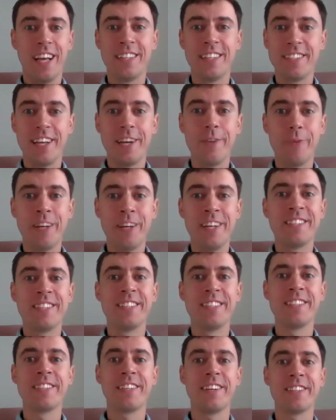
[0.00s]
and today we're here
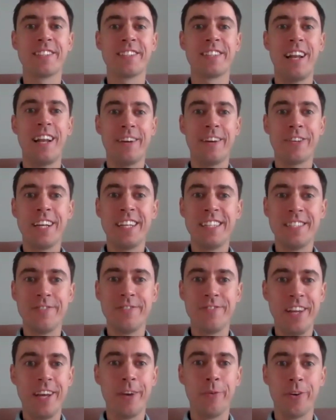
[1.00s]
to discuss
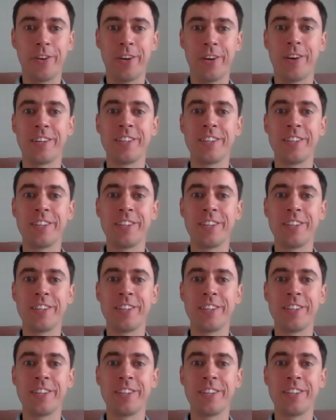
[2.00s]
cloud-native network